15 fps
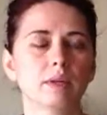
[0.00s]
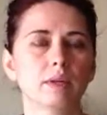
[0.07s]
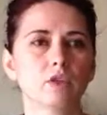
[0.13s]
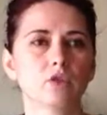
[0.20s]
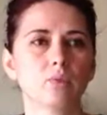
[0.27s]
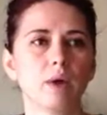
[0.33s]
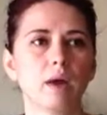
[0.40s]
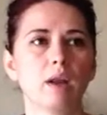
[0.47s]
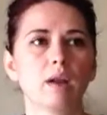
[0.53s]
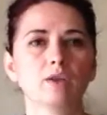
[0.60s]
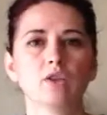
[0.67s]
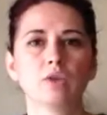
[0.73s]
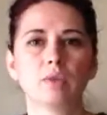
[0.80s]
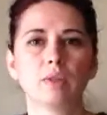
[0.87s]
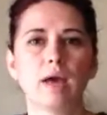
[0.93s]
as well
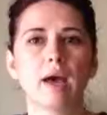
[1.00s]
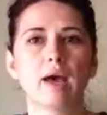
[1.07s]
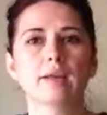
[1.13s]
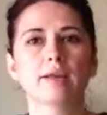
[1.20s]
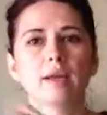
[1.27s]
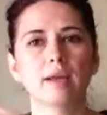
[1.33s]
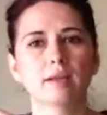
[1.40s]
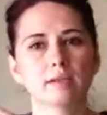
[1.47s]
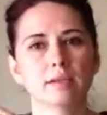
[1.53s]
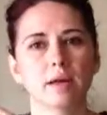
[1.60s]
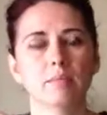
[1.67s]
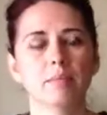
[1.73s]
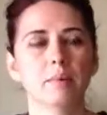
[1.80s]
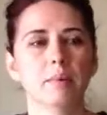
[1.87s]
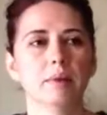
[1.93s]
to that, and
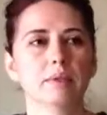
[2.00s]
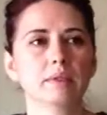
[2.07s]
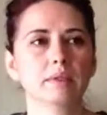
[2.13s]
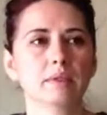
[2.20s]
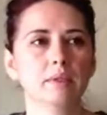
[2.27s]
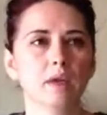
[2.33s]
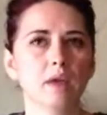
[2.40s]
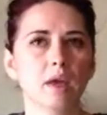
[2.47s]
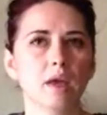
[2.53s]
supplements,